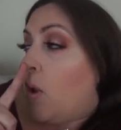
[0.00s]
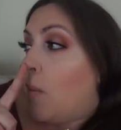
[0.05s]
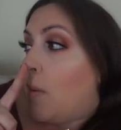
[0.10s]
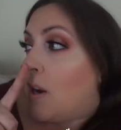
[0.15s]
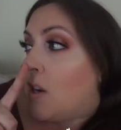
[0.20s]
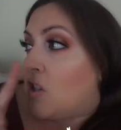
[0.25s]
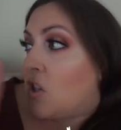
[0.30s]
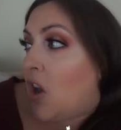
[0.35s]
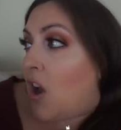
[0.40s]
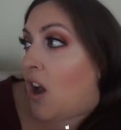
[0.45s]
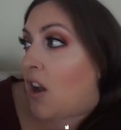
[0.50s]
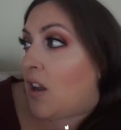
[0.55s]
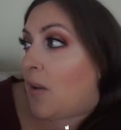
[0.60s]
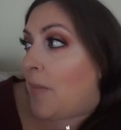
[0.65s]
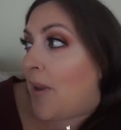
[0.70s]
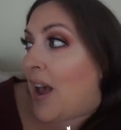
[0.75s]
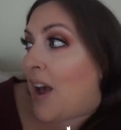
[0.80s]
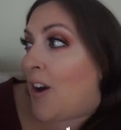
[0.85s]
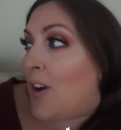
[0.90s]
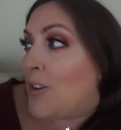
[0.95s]
We want to talk
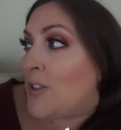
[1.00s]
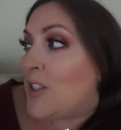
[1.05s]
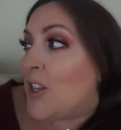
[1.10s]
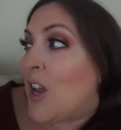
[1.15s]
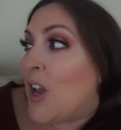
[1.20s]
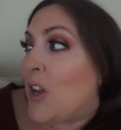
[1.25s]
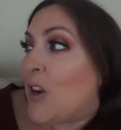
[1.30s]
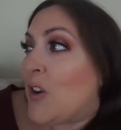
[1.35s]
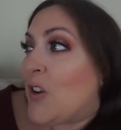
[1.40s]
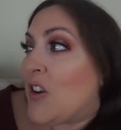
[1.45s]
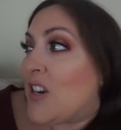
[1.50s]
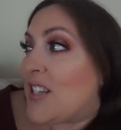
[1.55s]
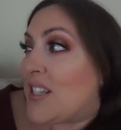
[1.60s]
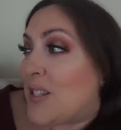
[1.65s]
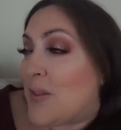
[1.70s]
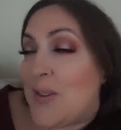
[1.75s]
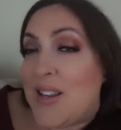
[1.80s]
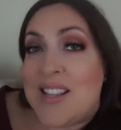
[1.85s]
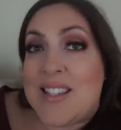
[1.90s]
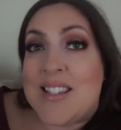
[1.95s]
about
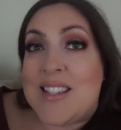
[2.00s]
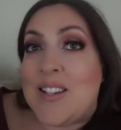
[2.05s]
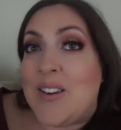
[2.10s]
Christmas.